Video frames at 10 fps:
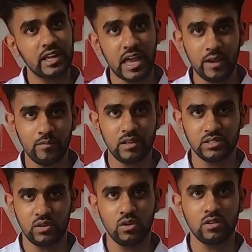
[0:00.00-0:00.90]
I came on
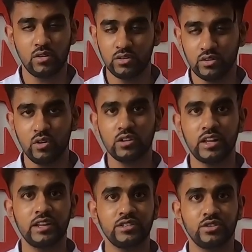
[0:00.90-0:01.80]
a
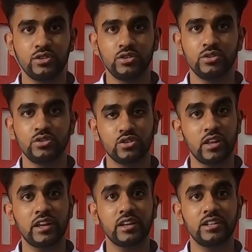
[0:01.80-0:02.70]
holiday to Sri
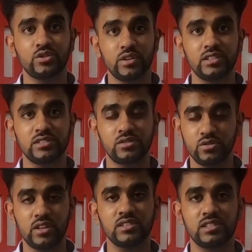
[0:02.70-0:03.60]
Lanka in
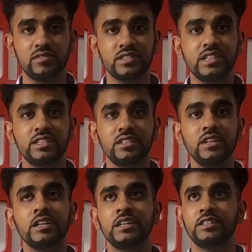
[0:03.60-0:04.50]
2017,
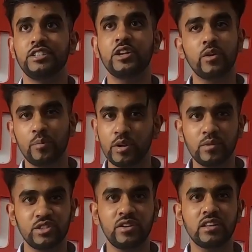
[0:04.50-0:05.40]
in January, I pretty
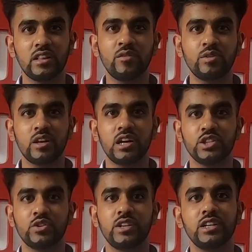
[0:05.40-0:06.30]
much fell in love with the
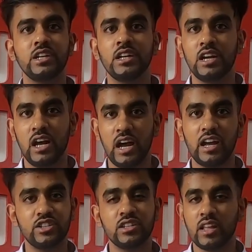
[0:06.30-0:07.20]
country.
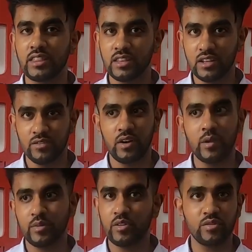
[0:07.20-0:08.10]
I actually liked the
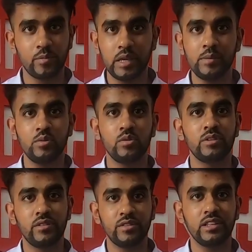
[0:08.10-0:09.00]
vibrance of the people
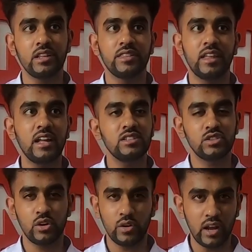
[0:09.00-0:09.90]
and everything like that.
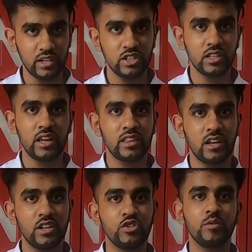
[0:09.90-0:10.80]
So I actually liked
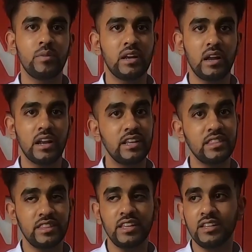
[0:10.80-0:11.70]
the country, but I
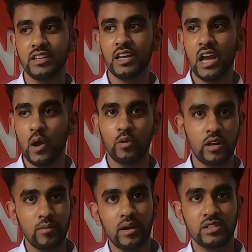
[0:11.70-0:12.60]
didn't think I would
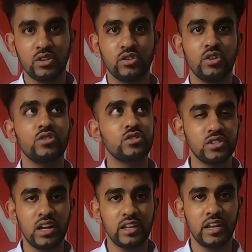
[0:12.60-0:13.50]
come back so soon to
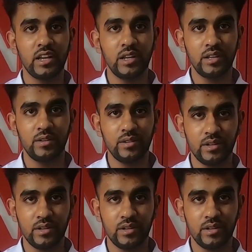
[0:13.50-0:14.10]
start a